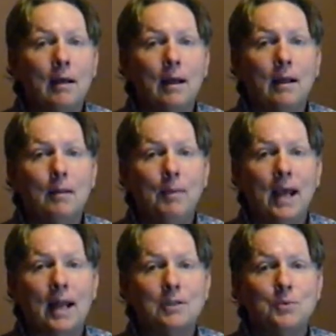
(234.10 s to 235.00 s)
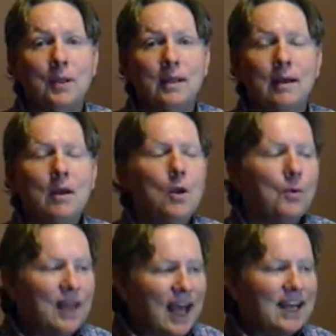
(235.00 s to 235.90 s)
to be honest with you.
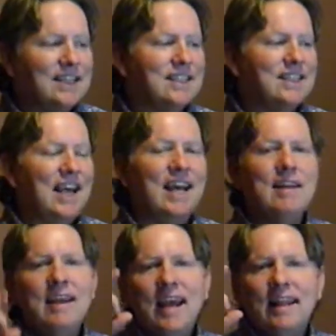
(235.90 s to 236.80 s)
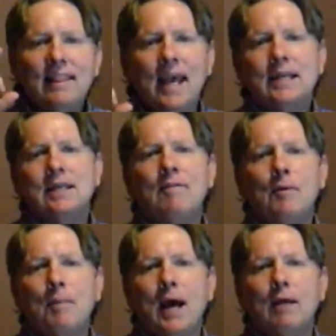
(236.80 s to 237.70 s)
That being said, thanks
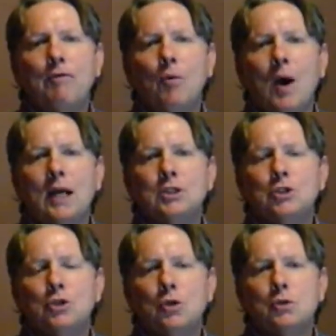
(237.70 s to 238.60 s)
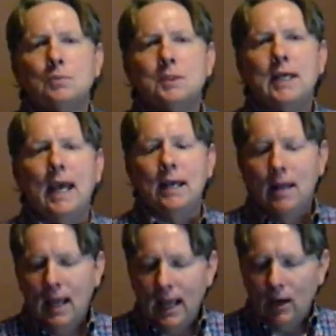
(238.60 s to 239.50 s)
everybody for watching Jerusalem's Gate,
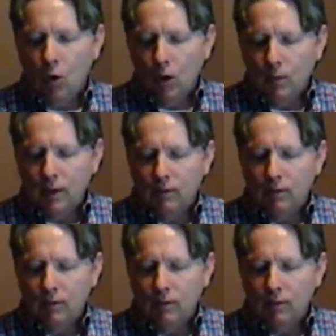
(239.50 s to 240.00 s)
and on with the